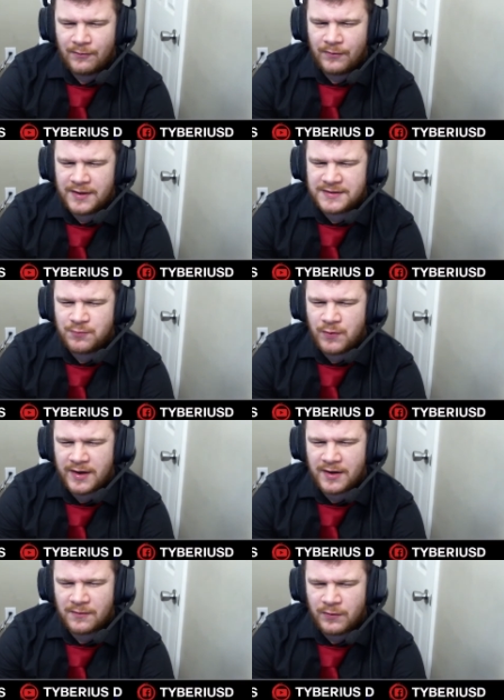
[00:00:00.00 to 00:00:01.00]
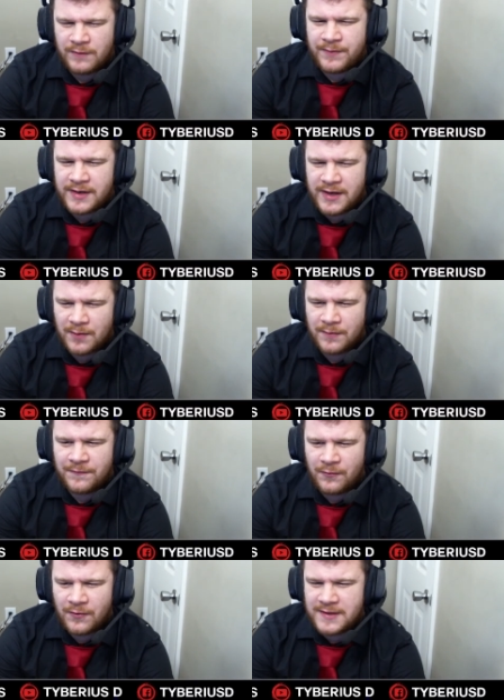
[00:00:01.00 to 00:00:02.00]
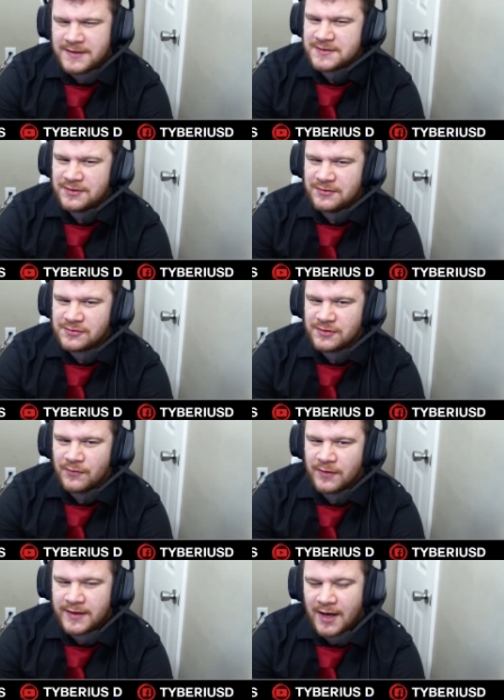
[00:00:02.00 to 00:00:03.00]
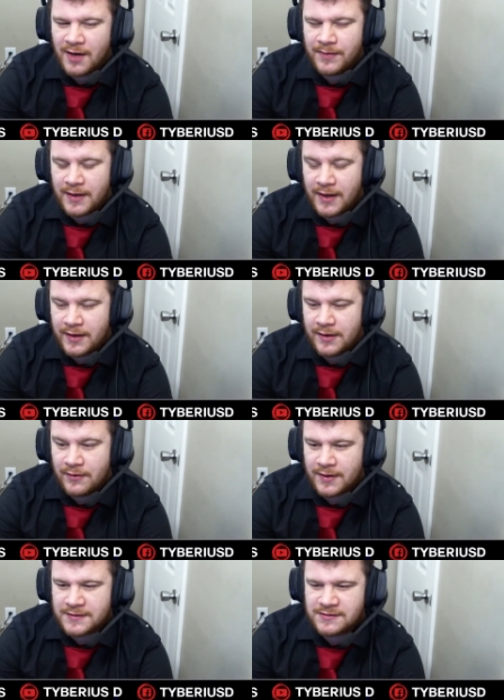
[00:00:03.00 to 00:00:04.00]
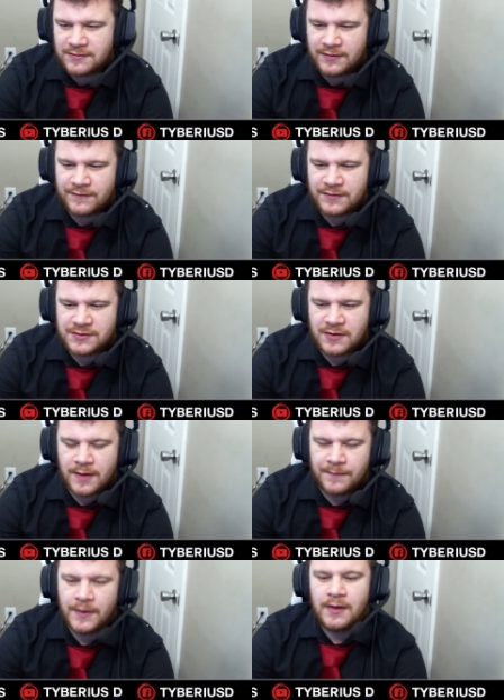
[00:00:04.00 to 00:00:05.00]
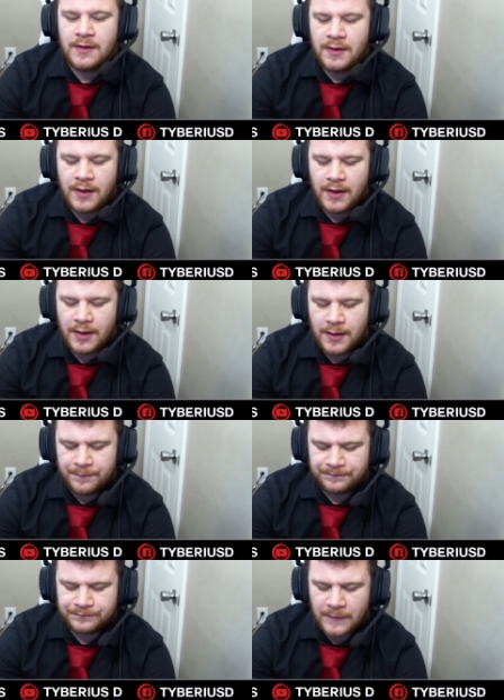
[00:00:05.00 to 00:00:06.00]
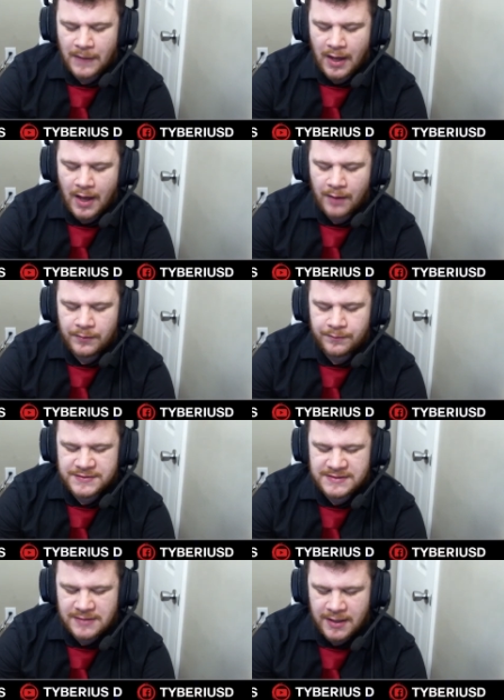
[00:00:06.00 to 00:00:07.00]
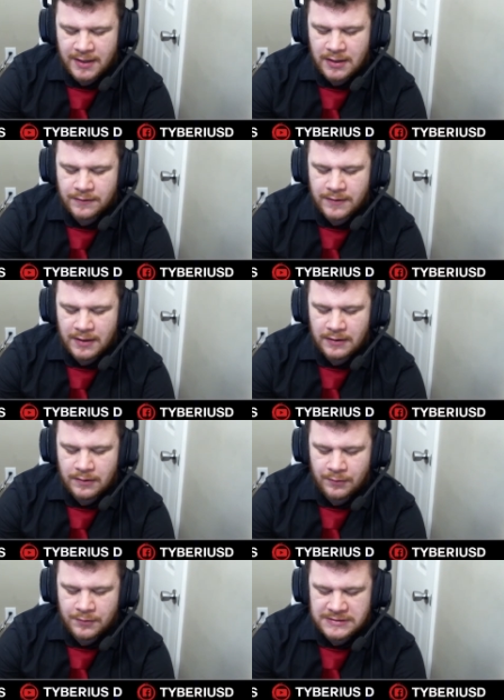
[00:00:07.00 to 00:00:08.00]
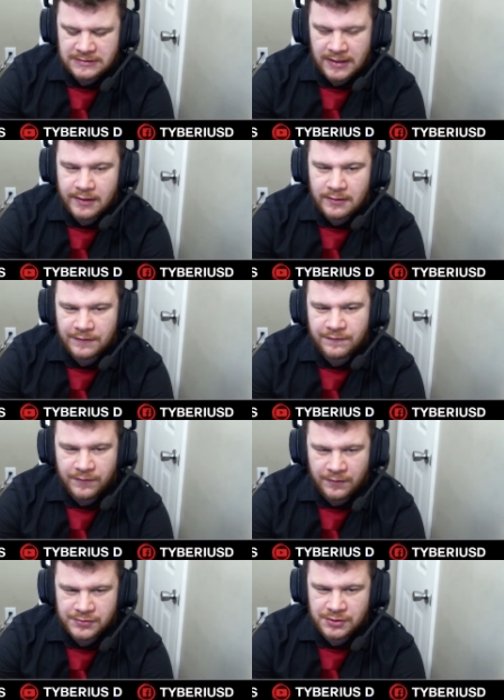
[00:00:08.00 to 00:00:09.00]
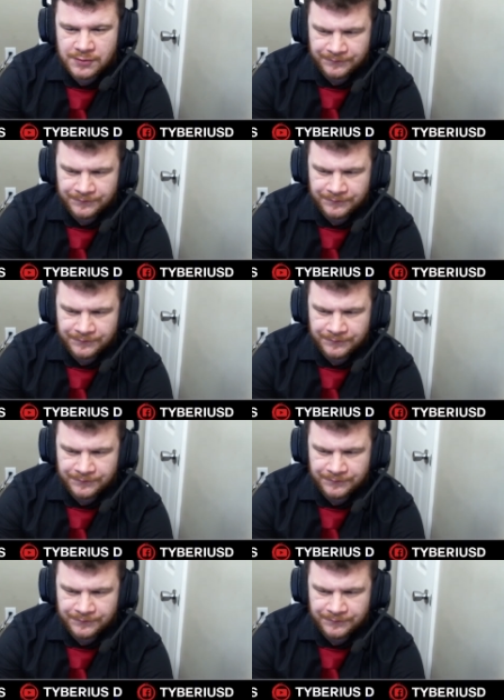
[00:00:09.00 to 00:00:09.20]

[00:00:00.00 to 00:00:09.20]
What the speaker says: it's weird. We've been here before. It doesn't usually work out, but hey, you know, I guess they'll give it a shot. I would say that the most likely future